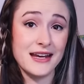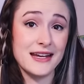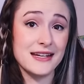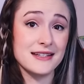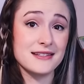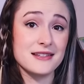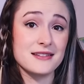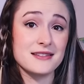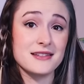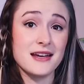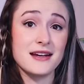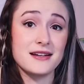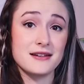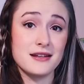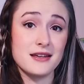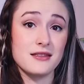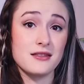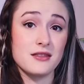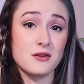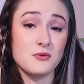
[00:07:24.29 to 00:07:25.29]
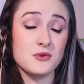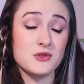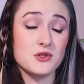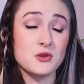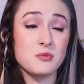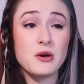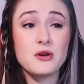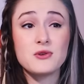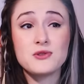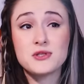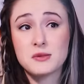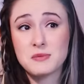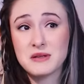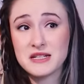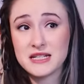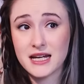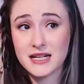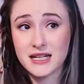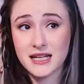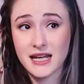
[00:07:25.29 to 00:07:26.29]
a society that was supposed to be
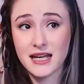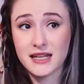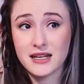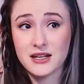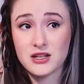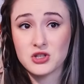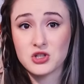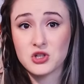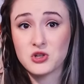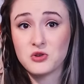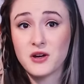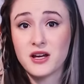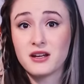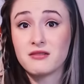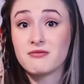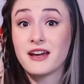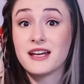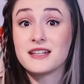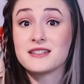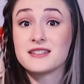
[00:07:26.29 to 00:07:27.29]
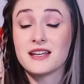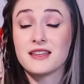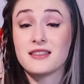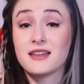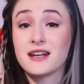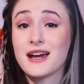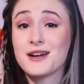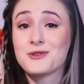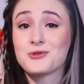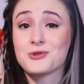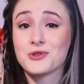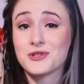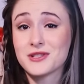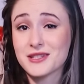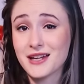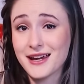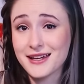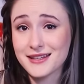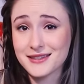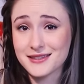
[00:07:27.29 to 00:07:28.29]
dedicated to advancing the natural
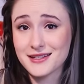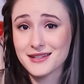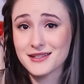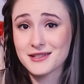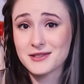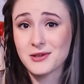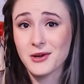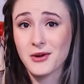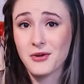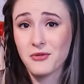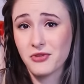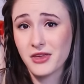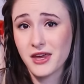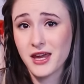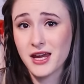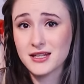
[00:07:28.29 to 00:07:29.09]
sciences of the